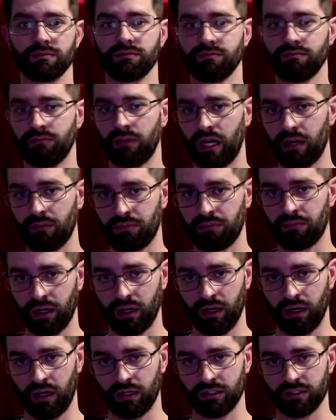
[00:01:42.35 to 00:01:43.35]
my
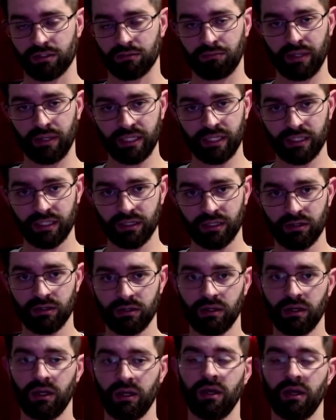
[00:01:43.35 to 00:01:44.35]
honest opinion
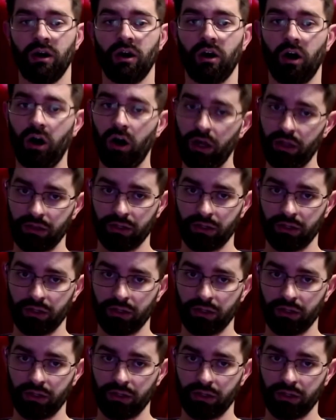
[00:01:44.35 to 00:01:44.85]
on